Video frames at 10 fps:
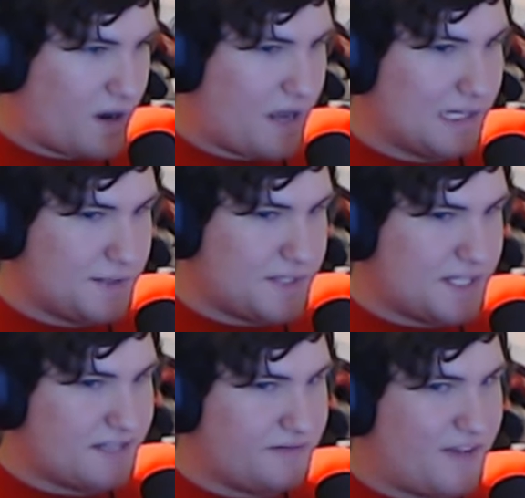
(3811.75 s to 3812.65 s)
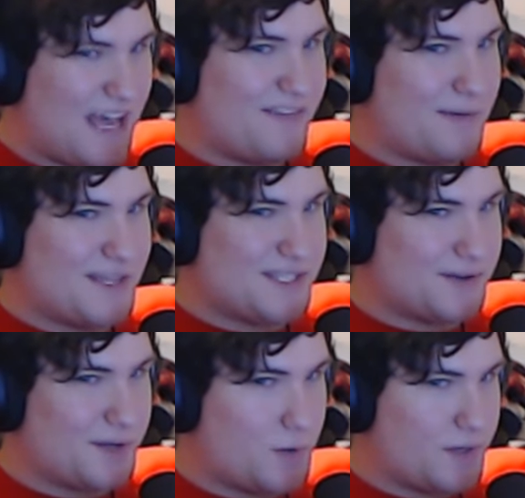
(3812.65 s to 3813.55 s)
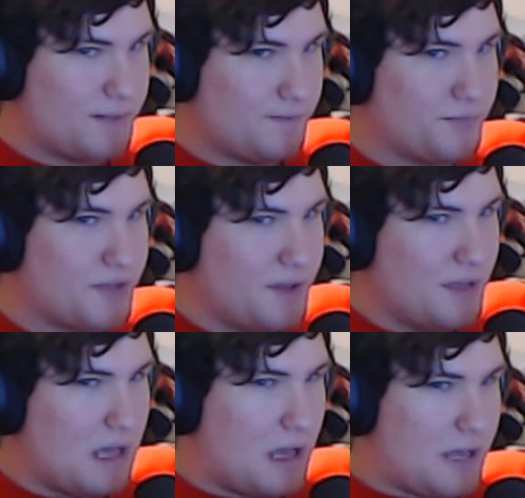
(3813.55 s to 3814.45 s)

I think it was season 5. I basically quit. I